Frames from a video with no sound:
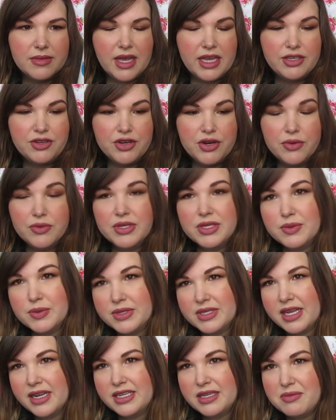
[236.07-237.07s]
As you know, this
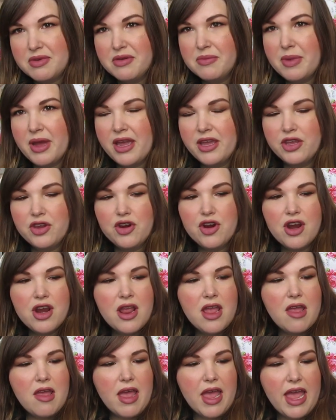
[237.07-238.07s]
was sent to me by Acure,
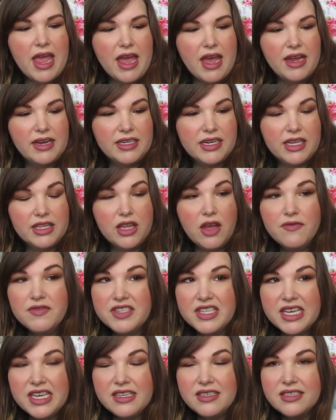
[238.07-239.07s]
and I loved
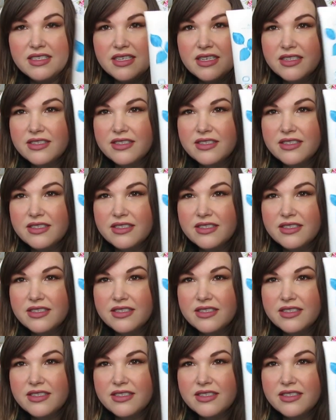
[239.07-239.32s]
this.